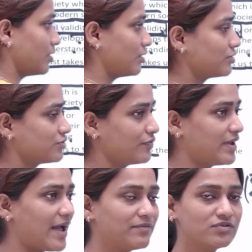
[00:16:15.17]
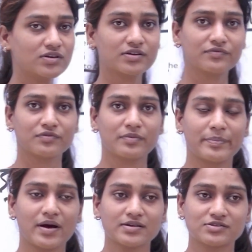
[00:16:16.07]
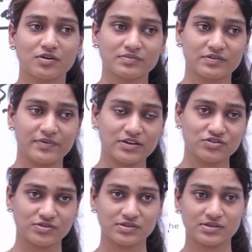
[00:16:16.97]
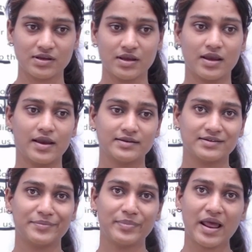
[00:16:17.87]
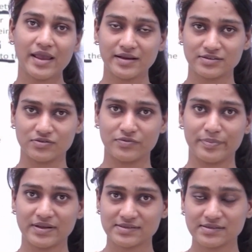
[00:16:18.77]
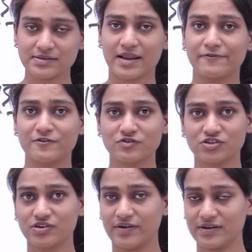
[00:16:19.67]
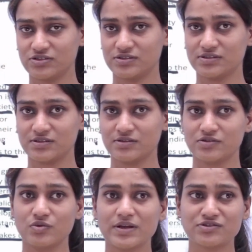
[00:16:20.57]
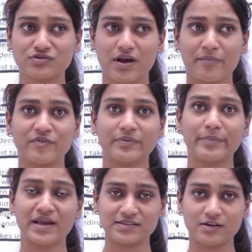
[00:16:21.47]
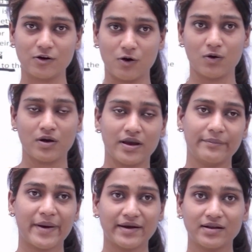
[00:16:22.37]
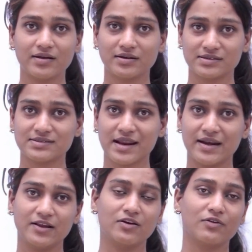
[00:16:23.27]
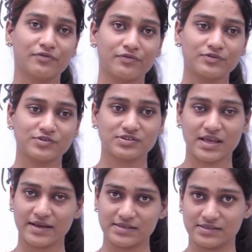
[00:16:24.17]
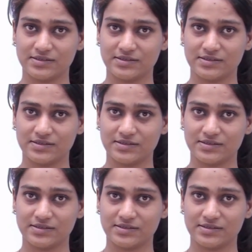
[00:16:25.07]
So, we have to learn from the past observations and apply it to the present and future generations so as to come with a better law and better understanding of society.